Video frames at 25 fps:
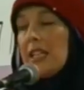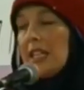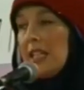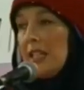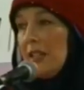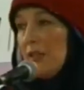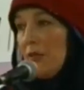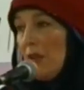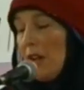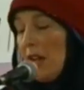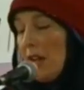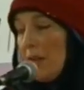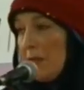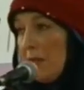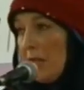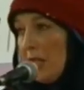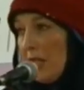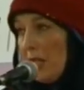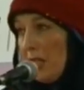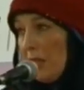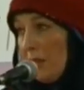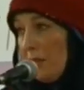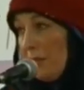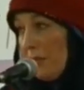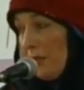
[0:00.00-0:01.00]
And he rang
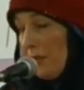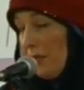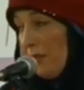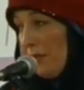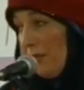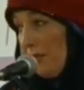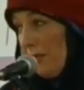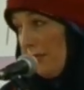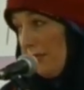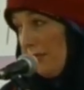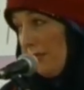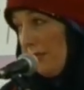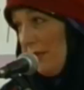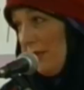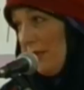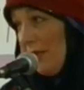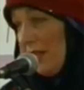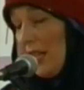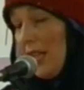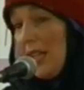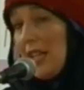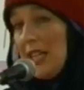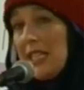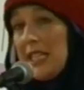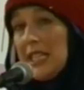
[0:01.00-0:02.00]
me up
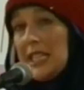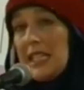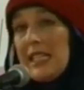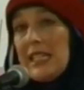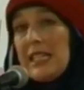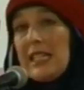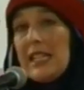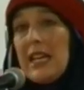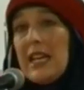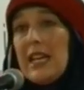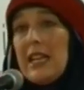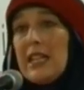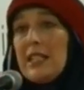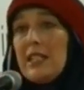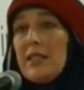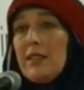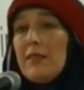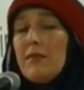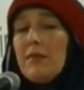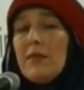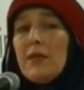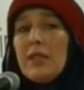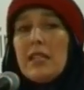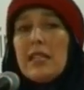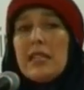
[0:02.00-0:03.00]
and he said,
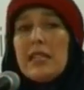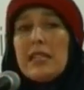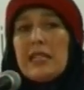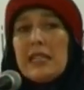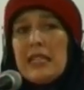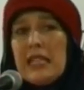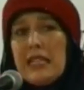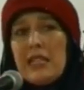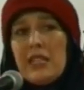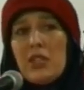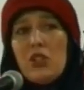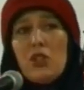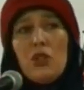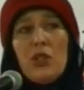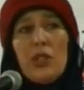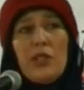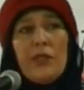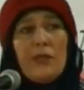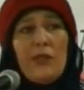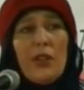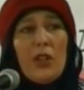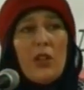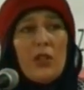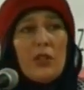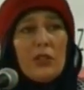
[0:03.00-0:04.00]
Sister
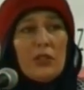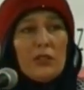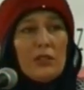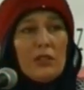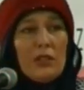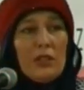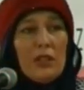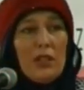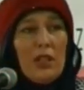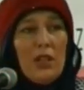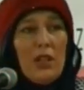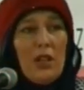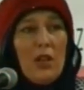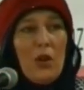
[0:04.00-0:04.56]
Yvonne,